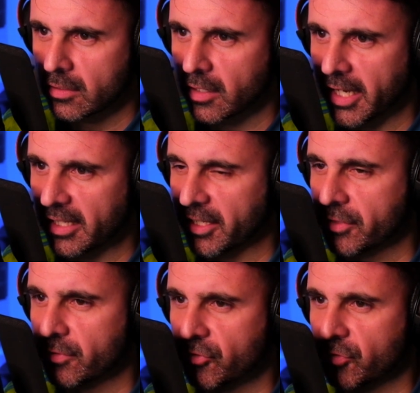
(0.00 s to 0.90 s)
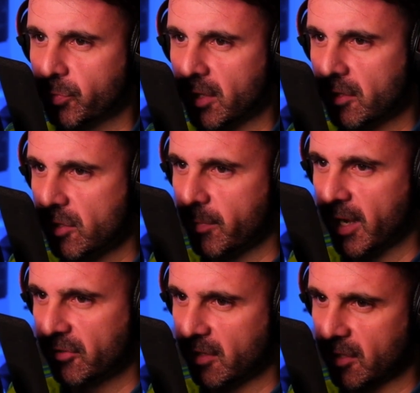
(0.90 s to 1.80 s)
Aliens versus Predator
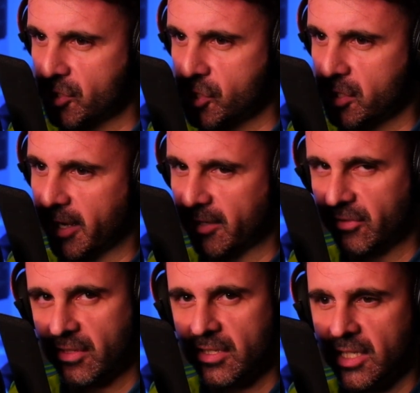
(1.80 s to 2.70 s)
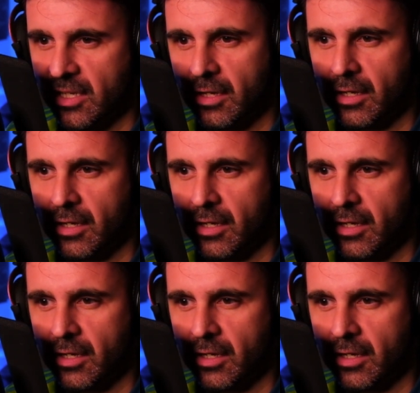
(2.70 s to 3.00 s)
mask ish esque. Are